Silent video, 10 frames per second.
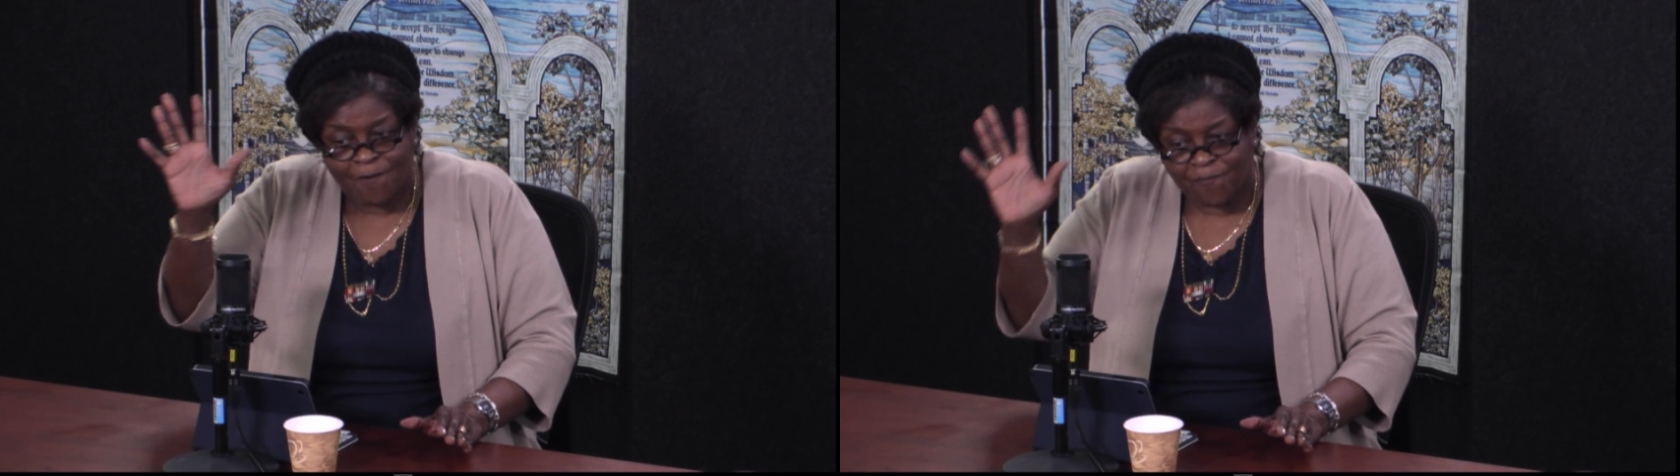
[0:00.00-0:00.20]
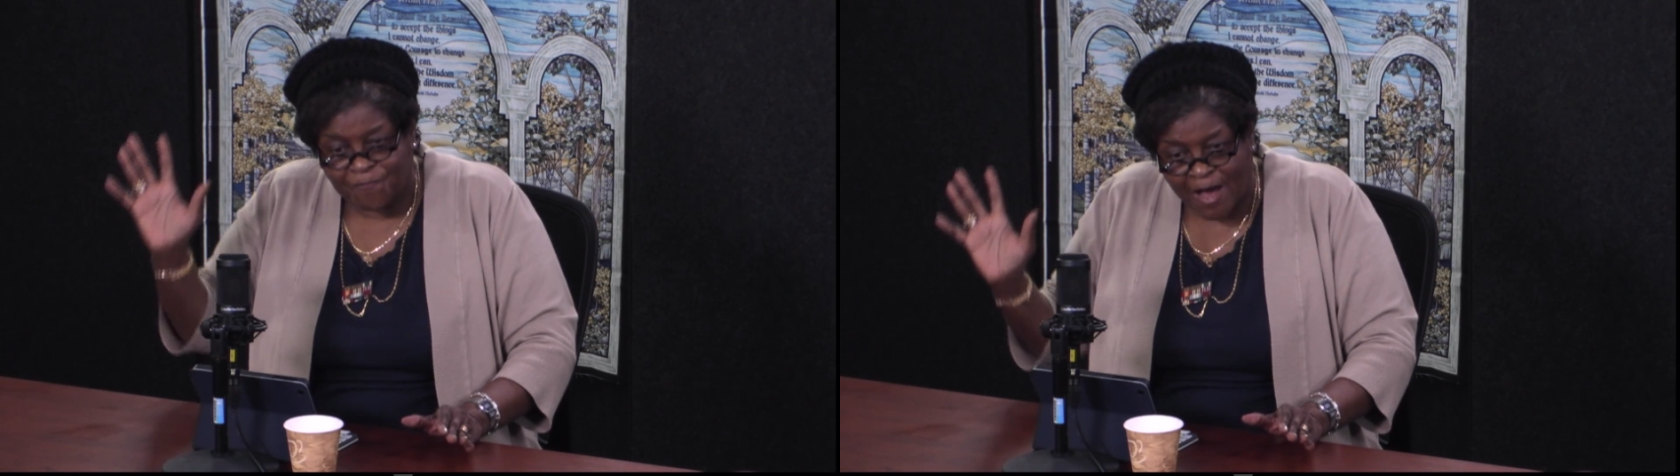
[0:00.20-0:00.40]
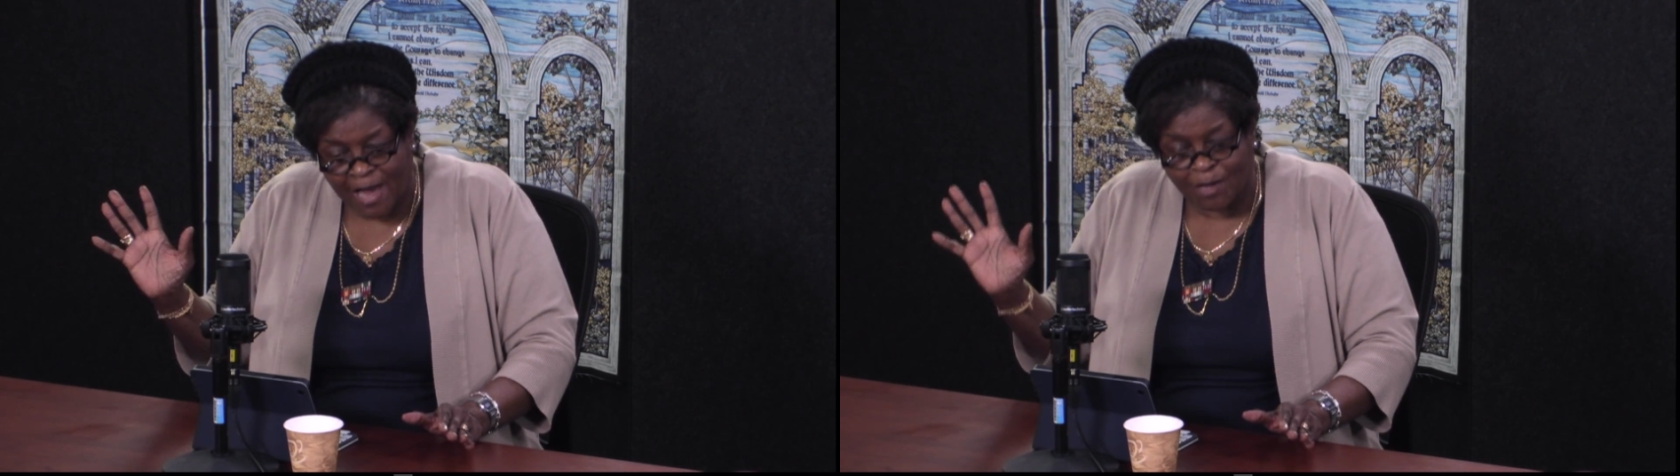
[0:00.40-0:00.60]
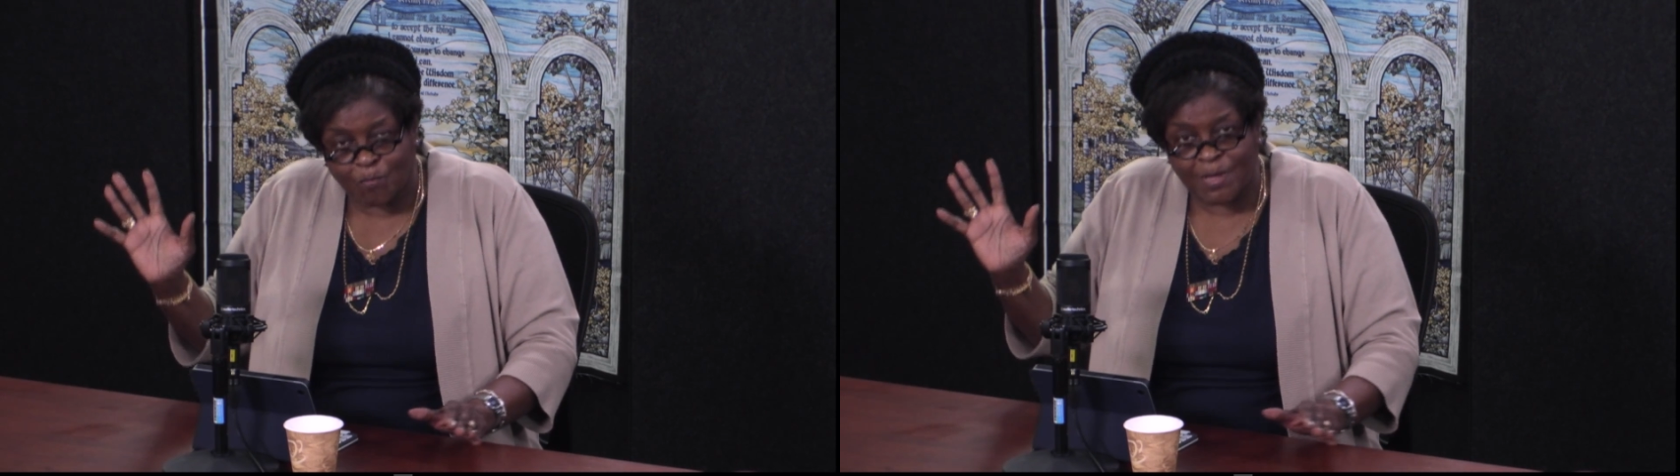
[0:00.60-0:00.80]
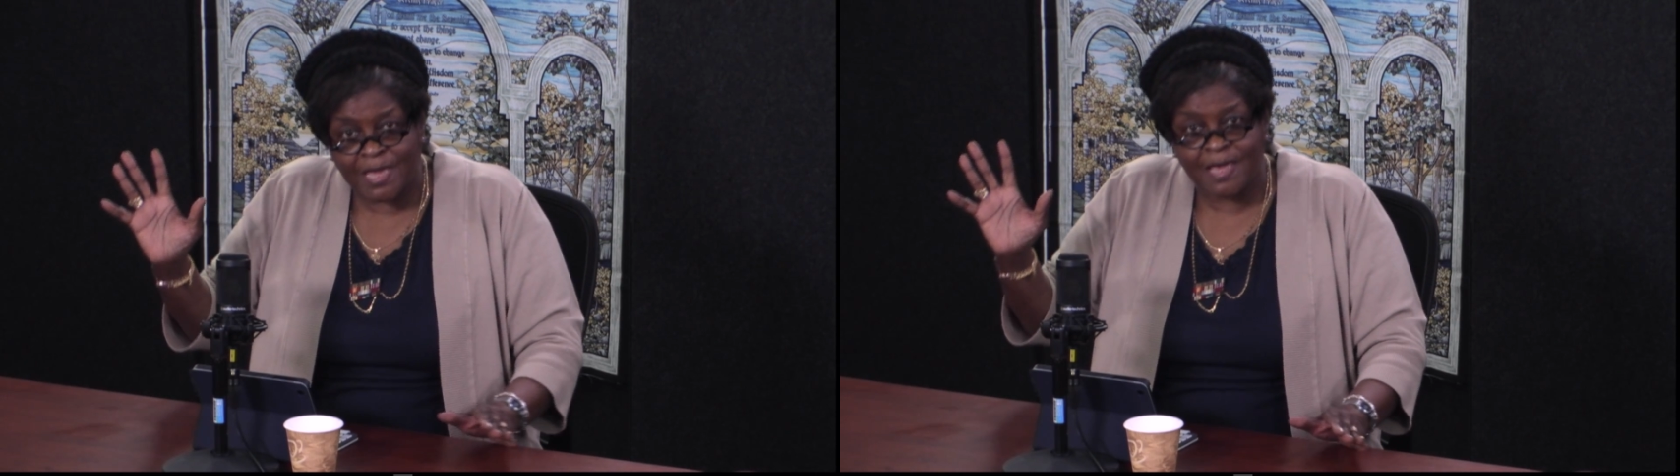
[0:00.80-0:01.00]

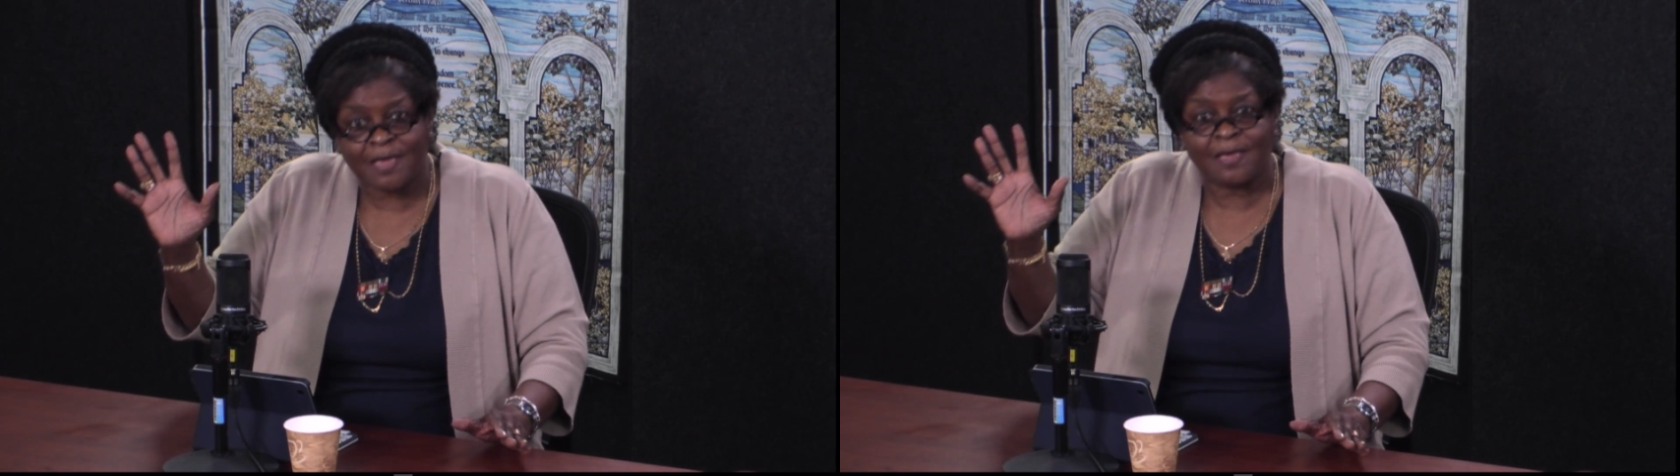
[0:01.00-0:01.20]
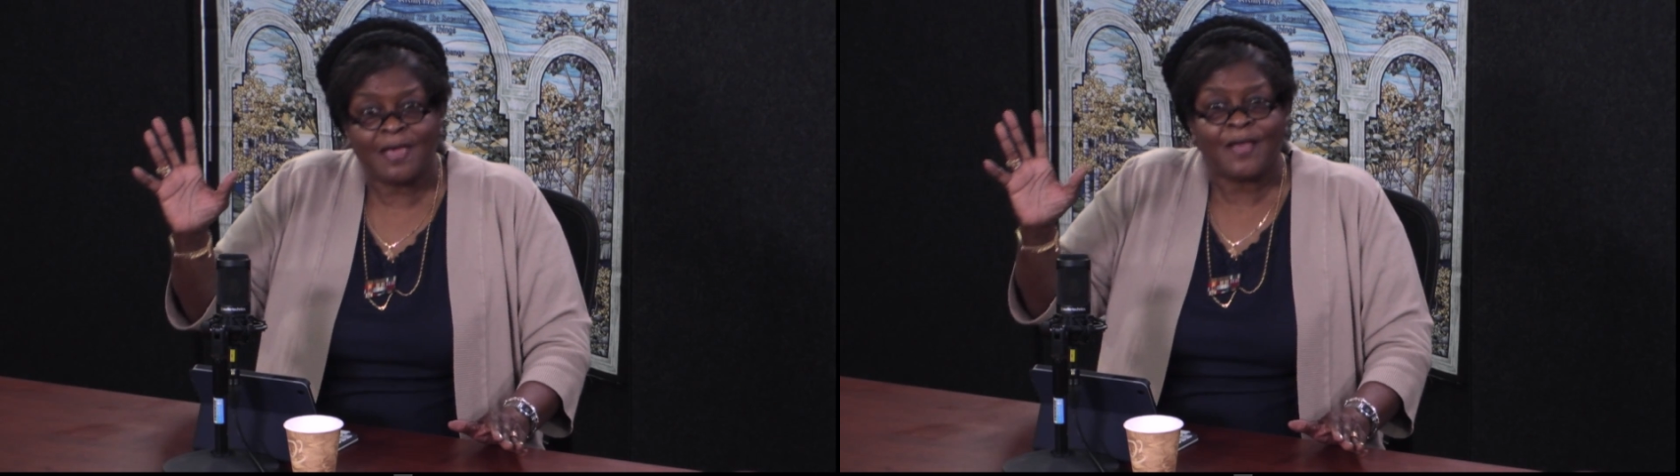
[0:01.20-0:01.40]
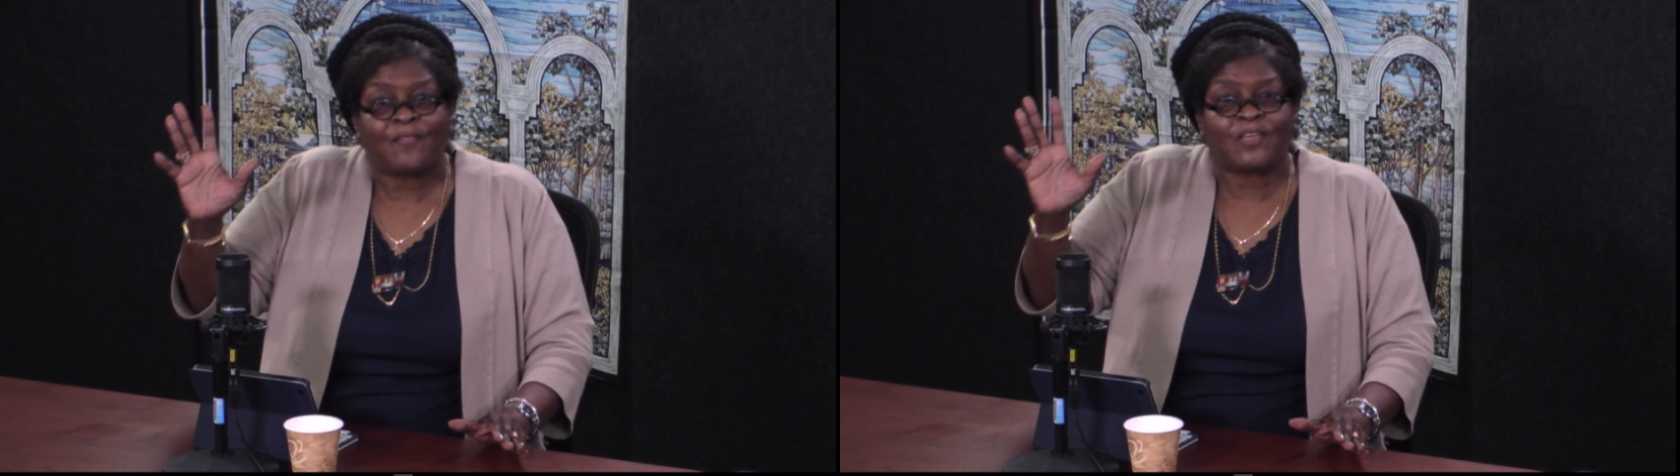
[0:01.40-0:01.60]
following